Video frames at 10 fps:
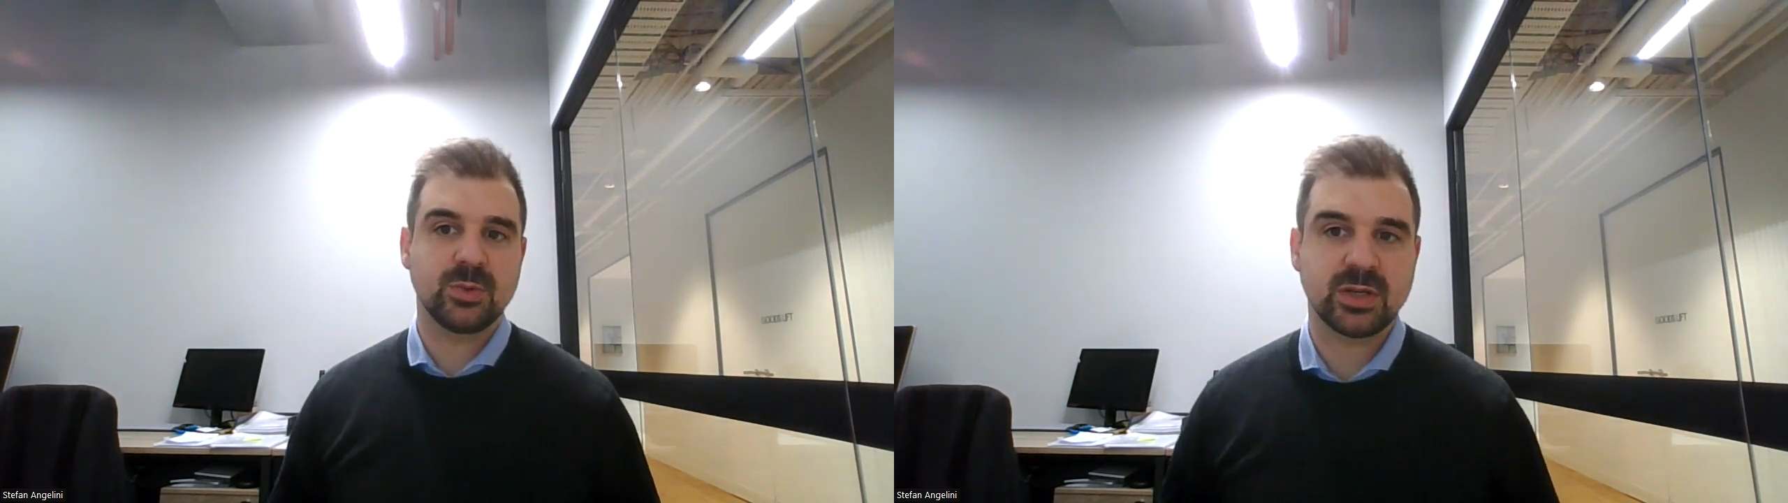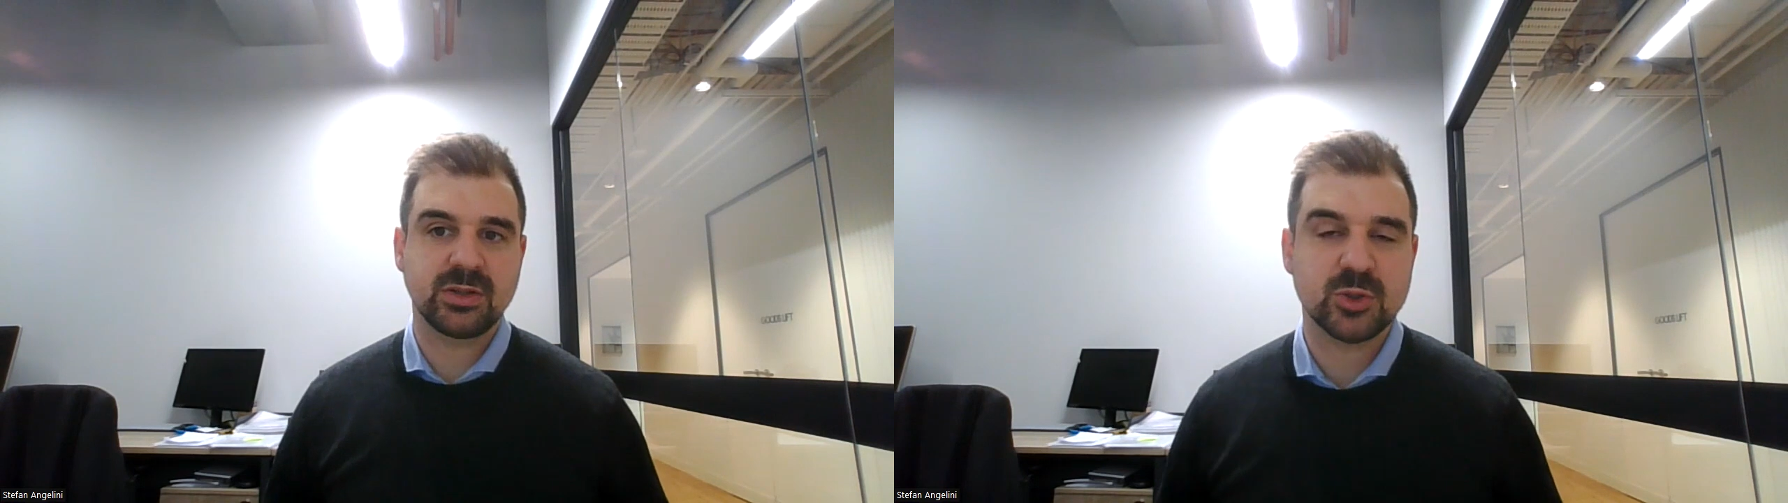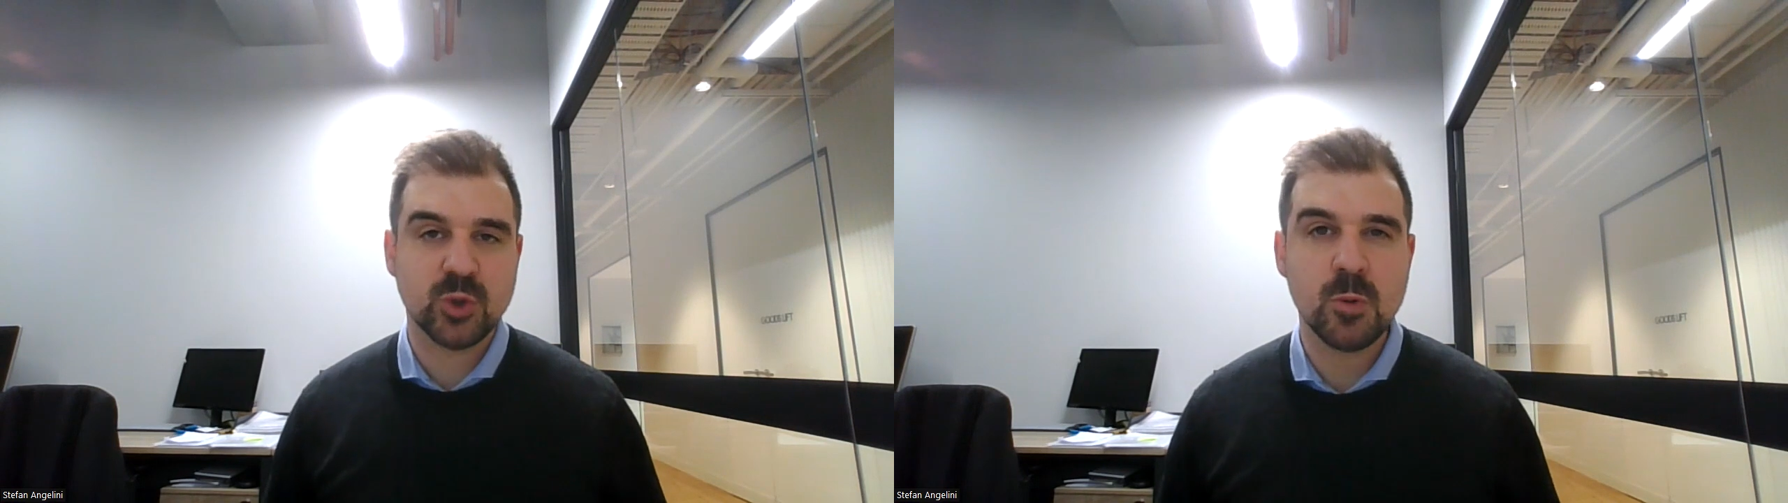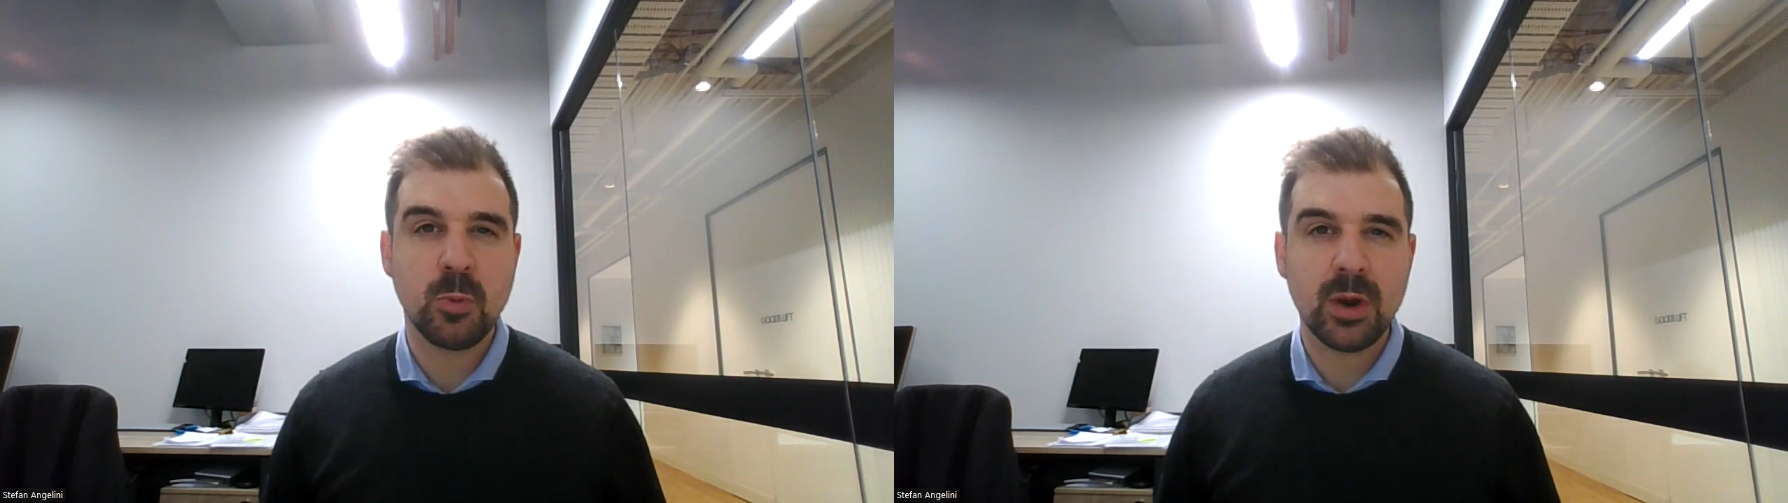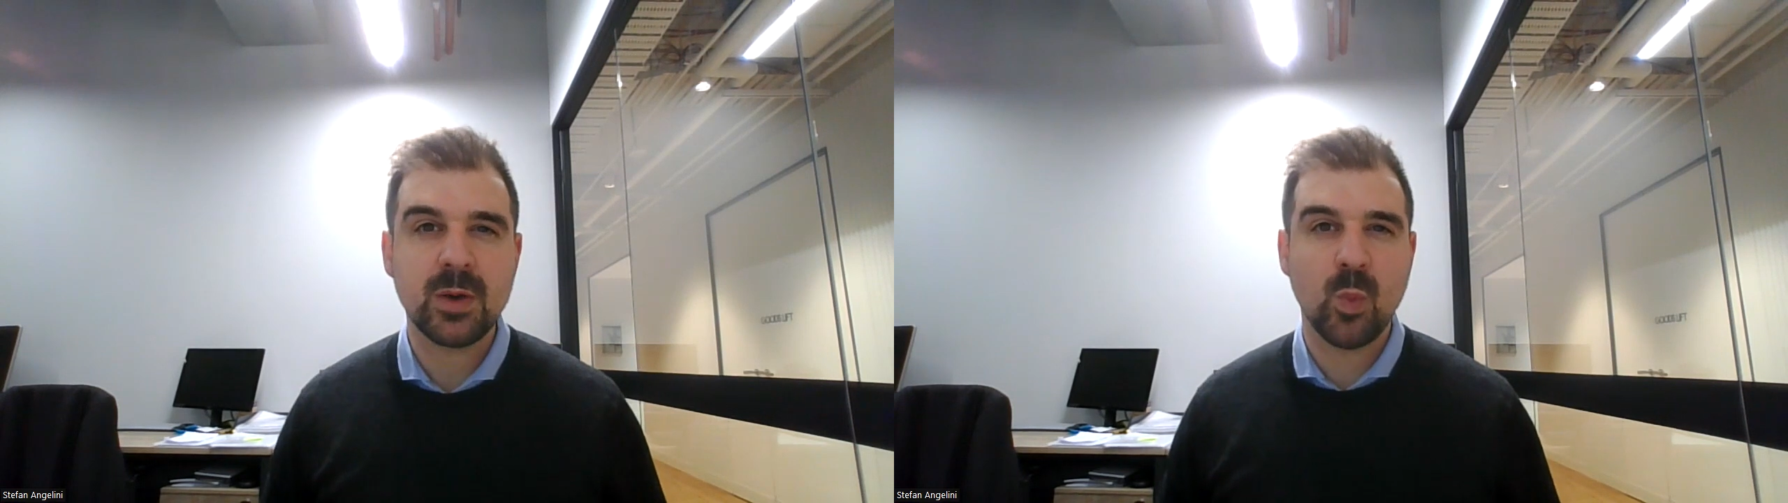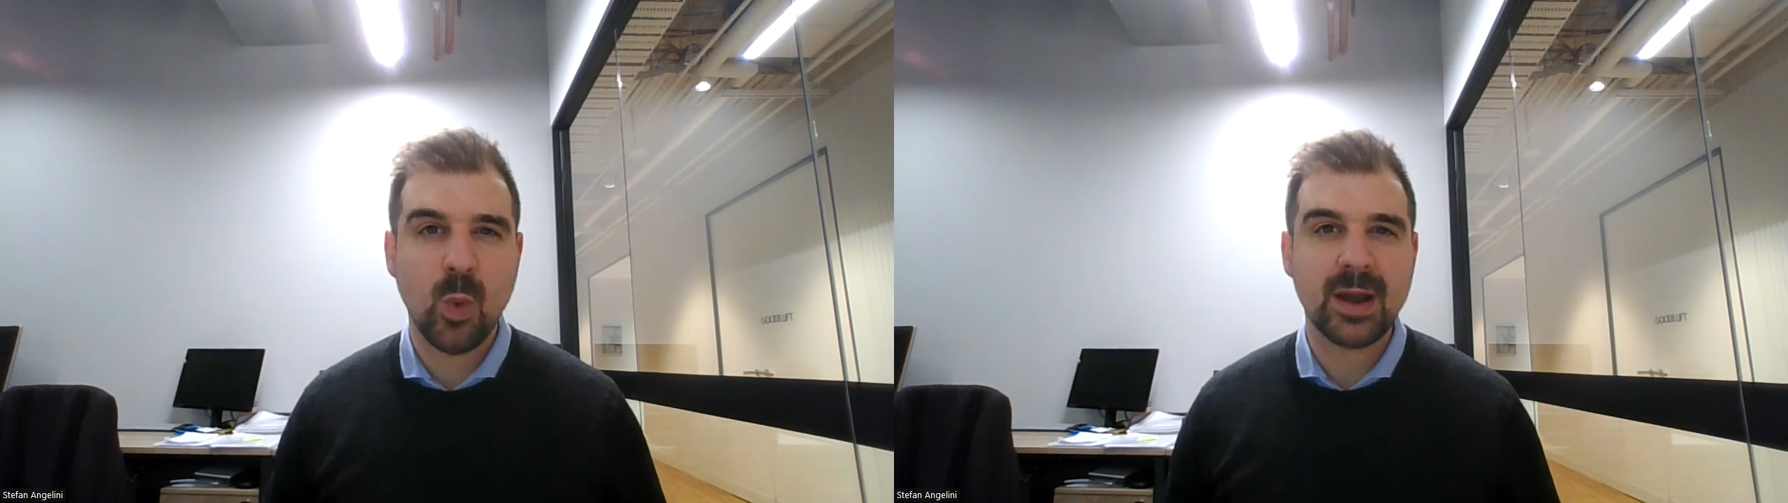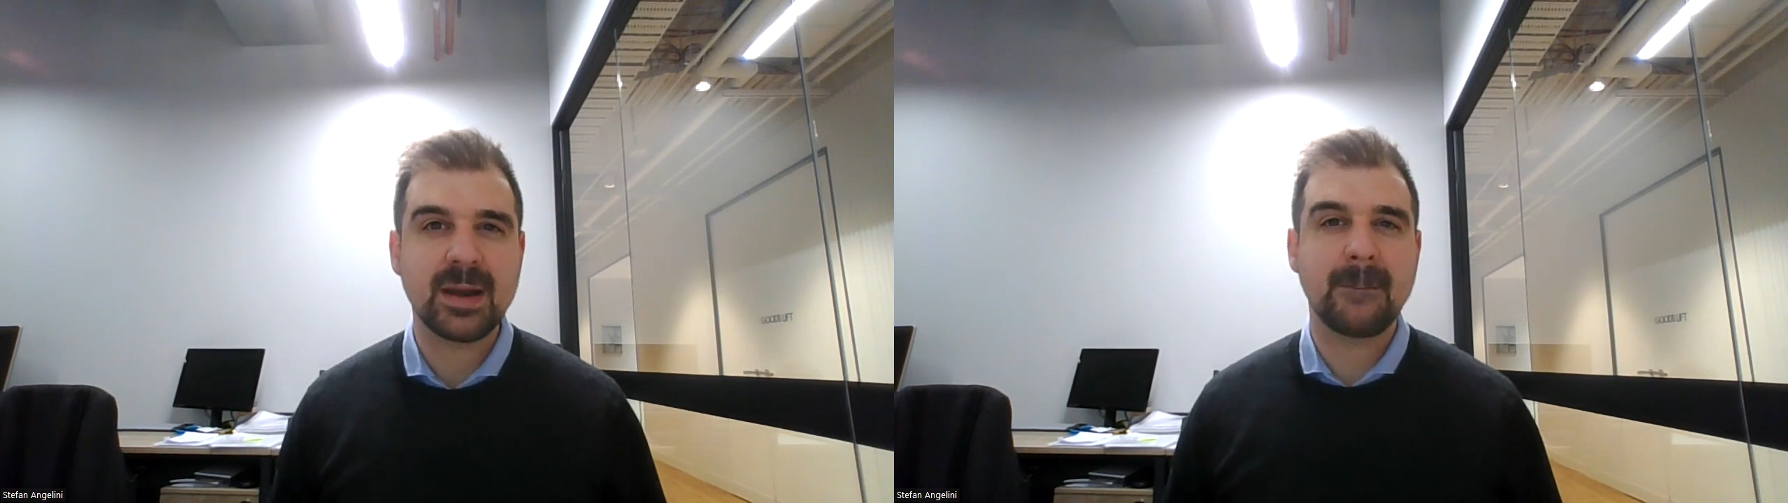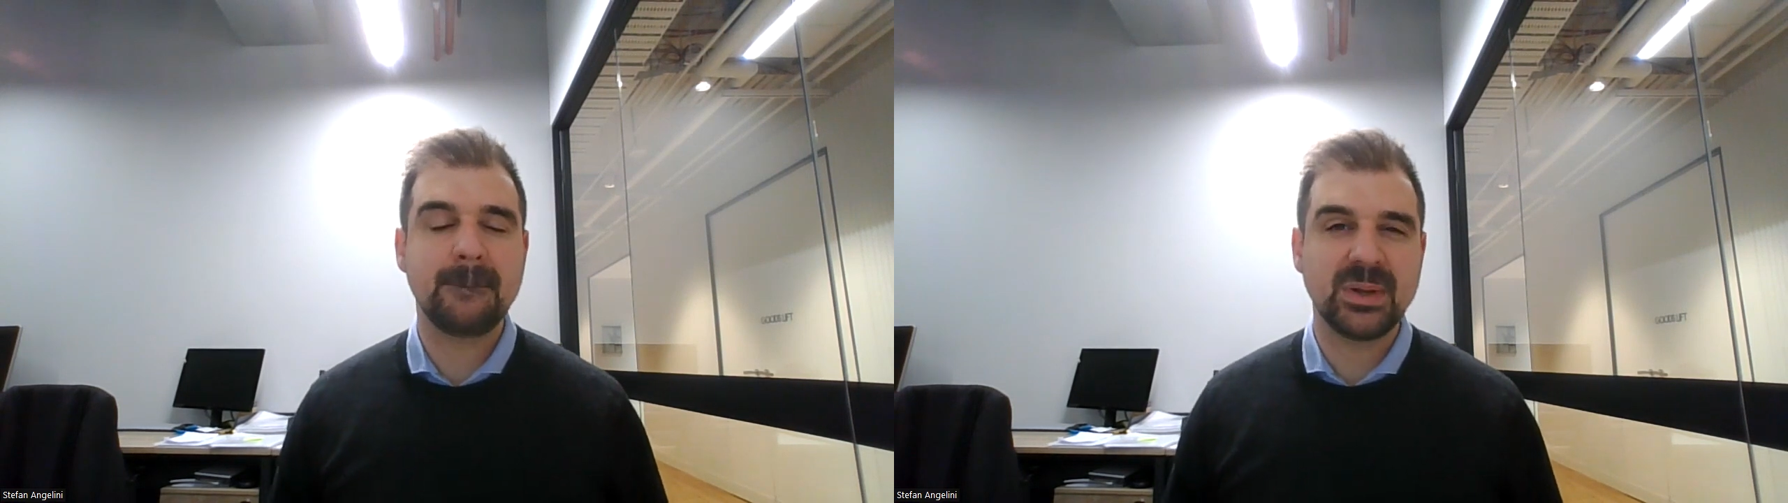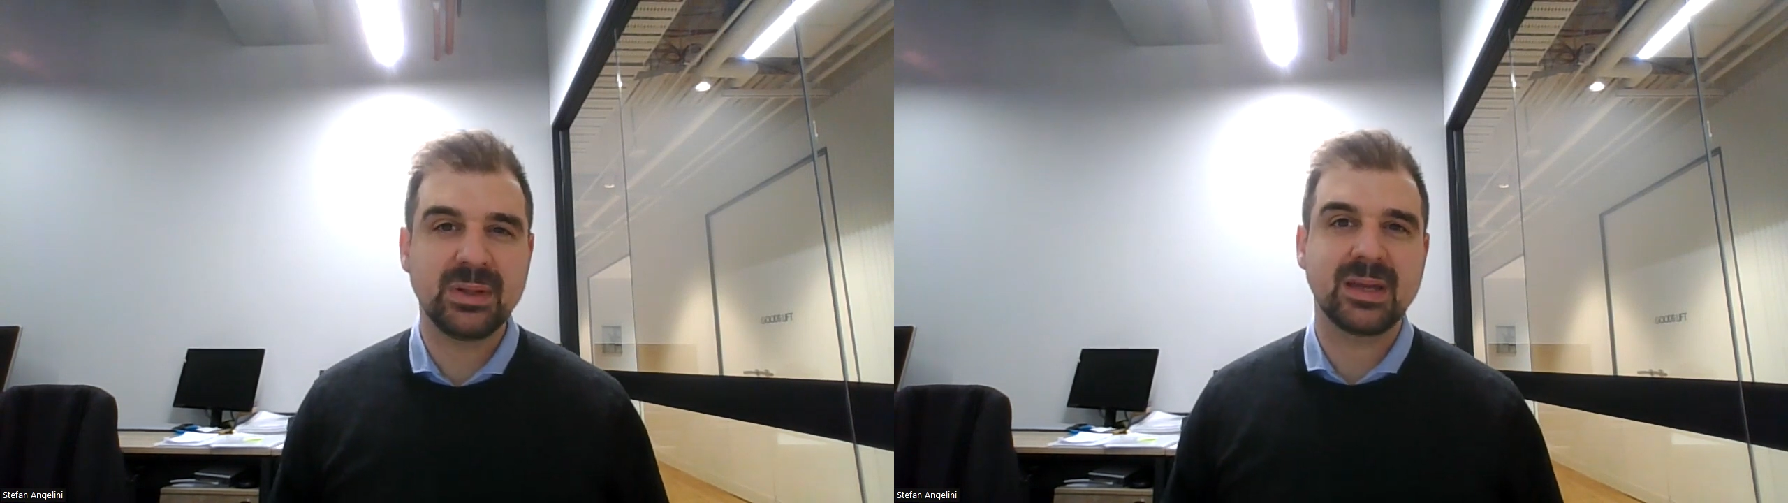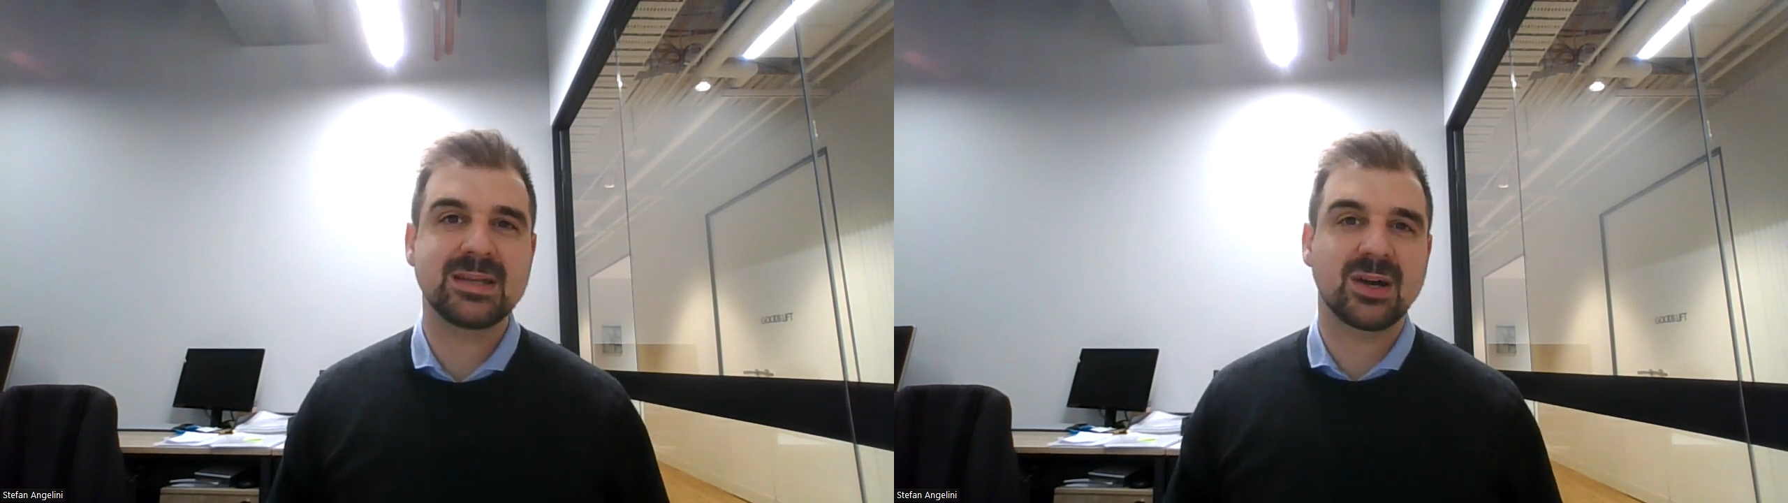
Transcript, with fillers: was only $2.1 billion.